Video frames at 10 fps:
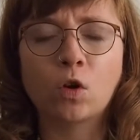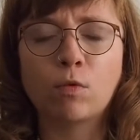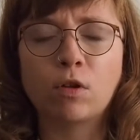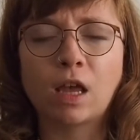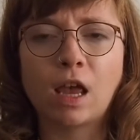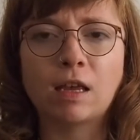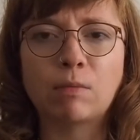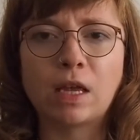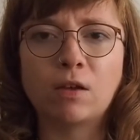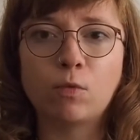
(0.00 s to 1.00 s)

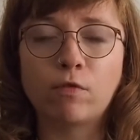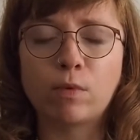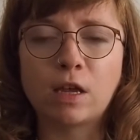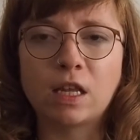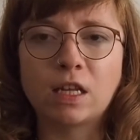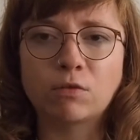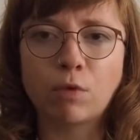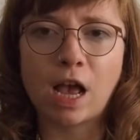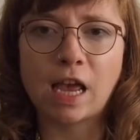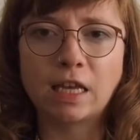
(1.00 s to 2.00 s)
communicating with me in these
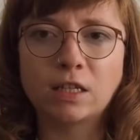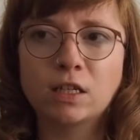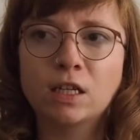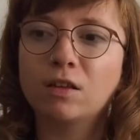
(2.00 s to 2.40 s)
ways.